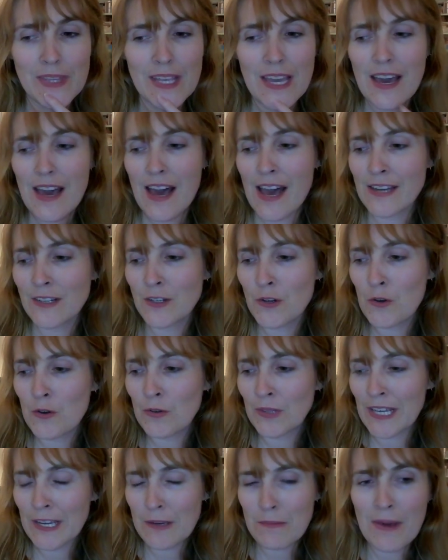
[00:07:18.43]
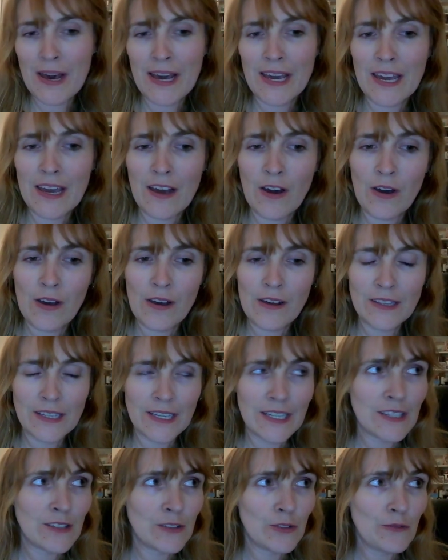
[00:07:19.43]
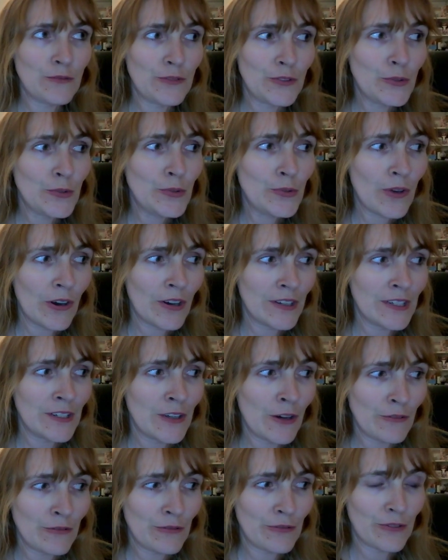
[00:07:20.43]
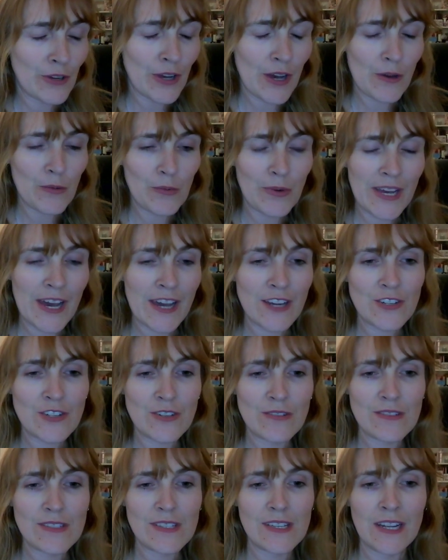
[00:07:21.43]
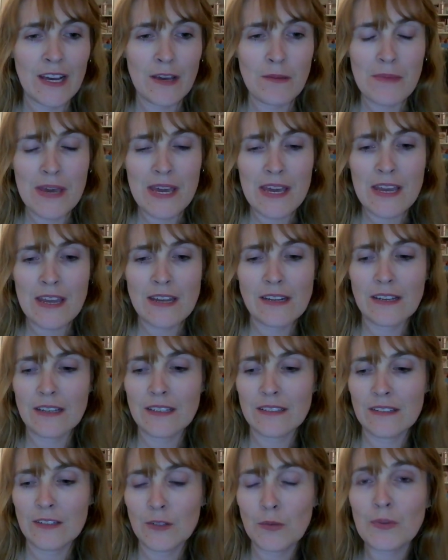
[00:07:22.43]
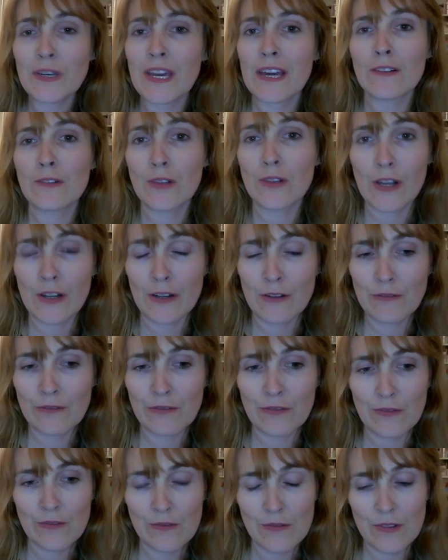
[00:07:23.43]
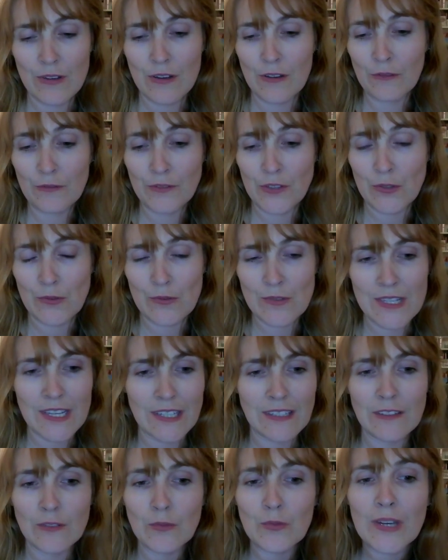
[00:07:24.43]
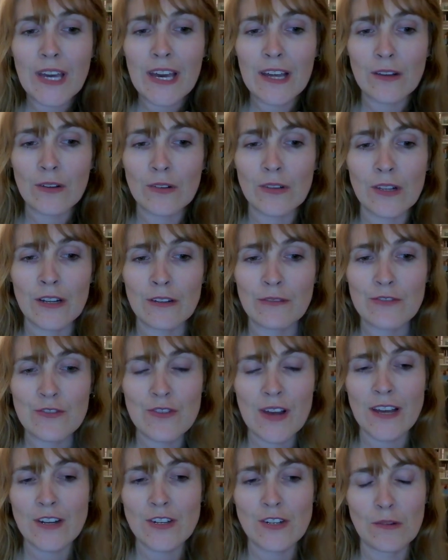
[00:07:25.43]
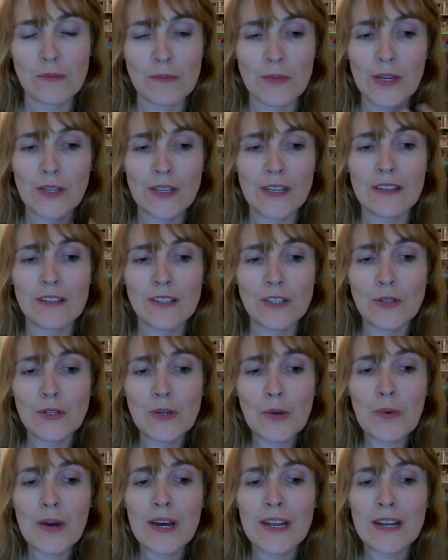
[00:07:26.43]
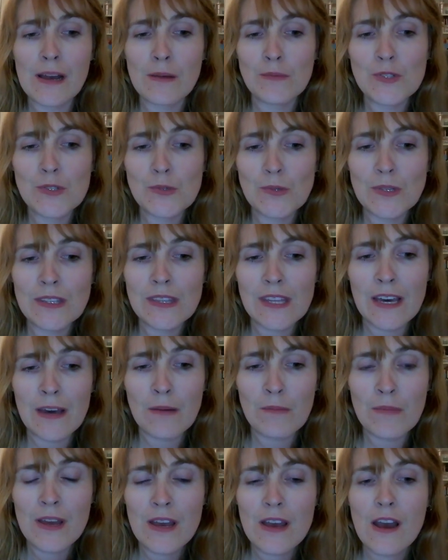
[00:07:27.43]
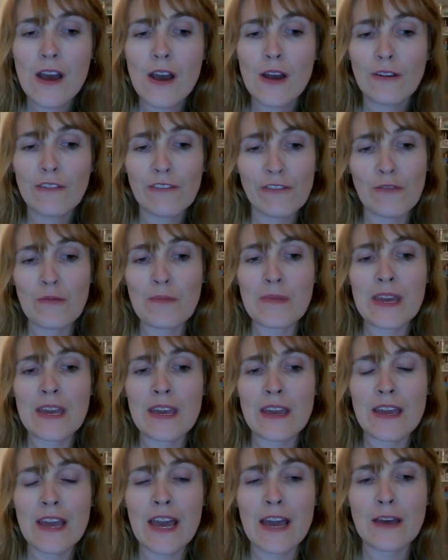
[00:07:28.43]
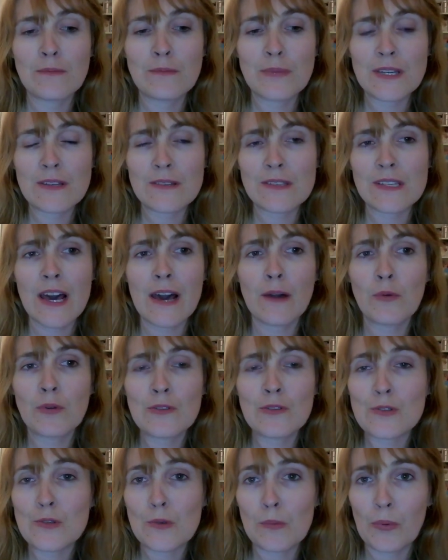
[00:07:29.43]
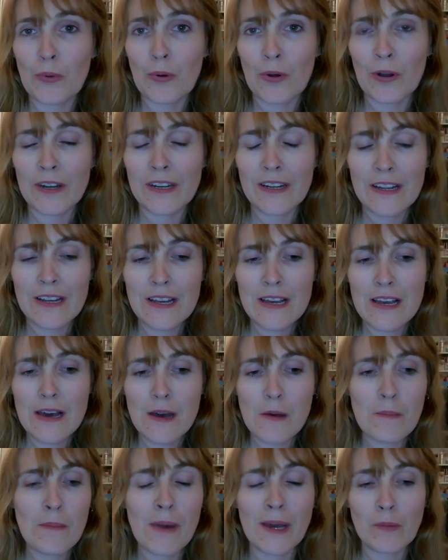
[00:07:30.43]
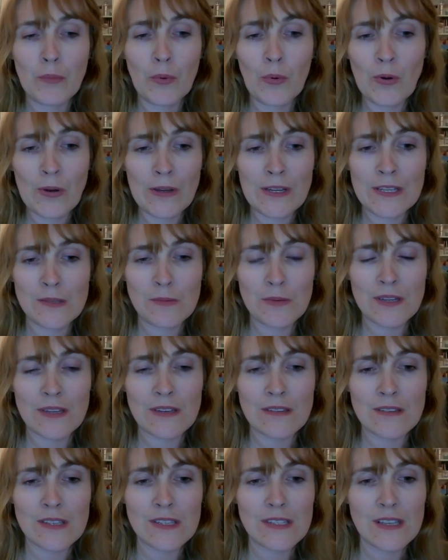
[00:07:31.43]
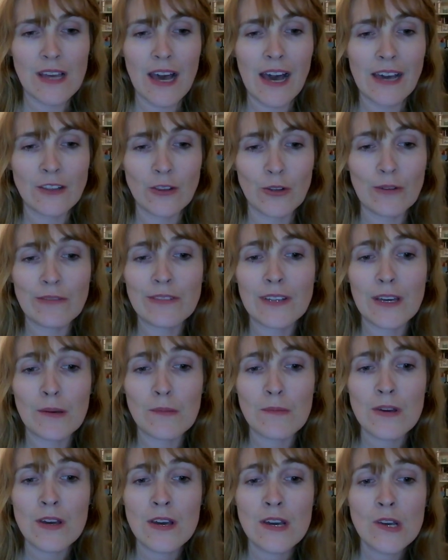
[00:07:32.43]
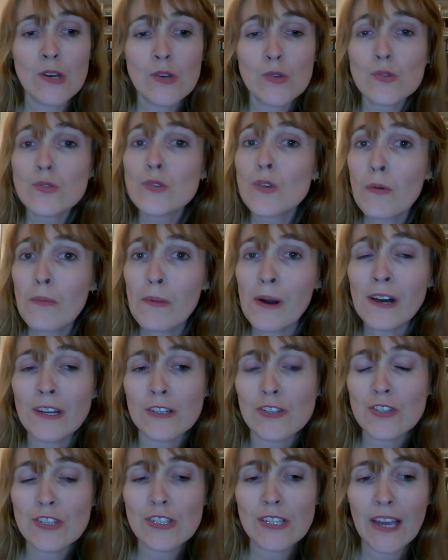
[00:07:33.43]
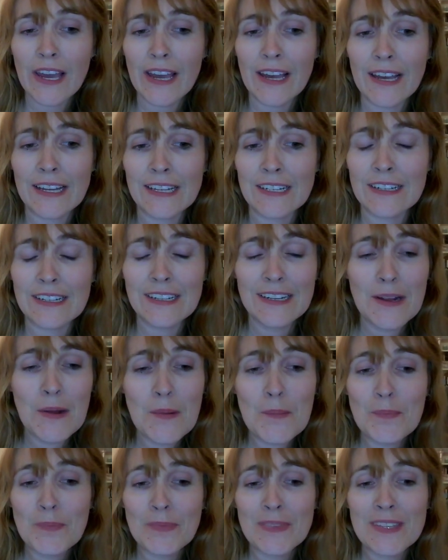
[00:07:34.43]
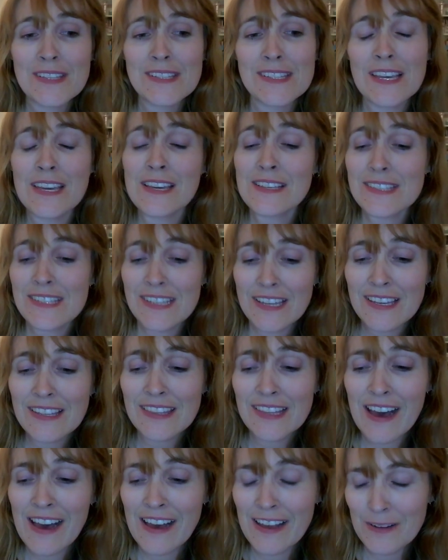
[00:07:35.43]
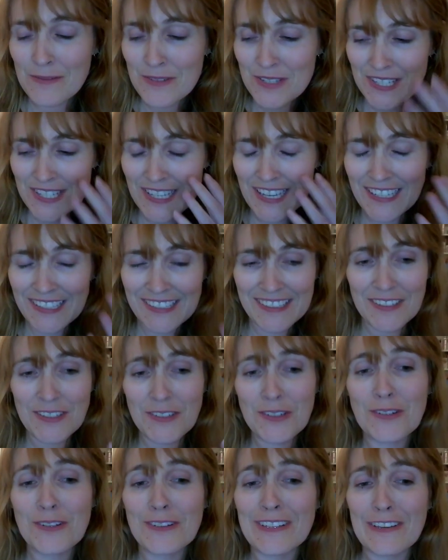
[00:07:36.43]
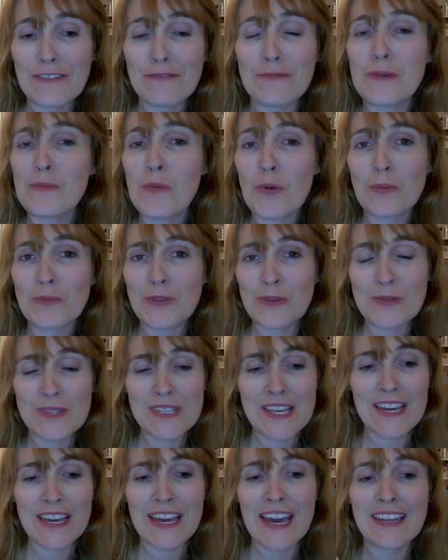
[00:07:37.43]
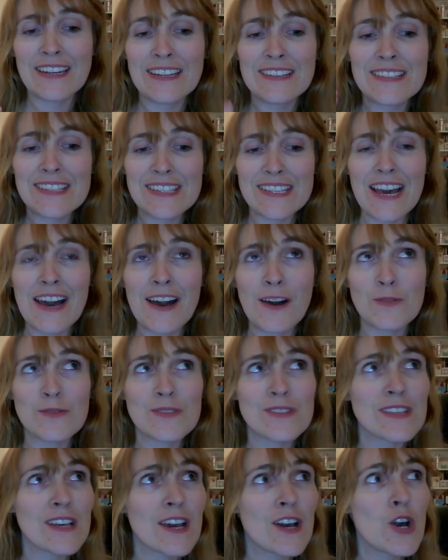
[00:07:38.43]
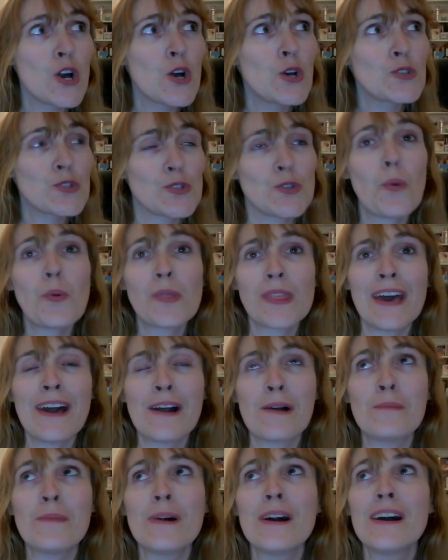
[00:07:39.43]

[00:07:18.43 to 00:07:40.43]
I know, like, my, like, the few On and Off reactions that I made, they don't get a lot of views, like, they don't get a lot of traction, but you know what? I'm doing them for me and because I want to support my boys because I love them so much. And see, seeing that, I'm just like, they're gonna give me more music, and it sounds so them.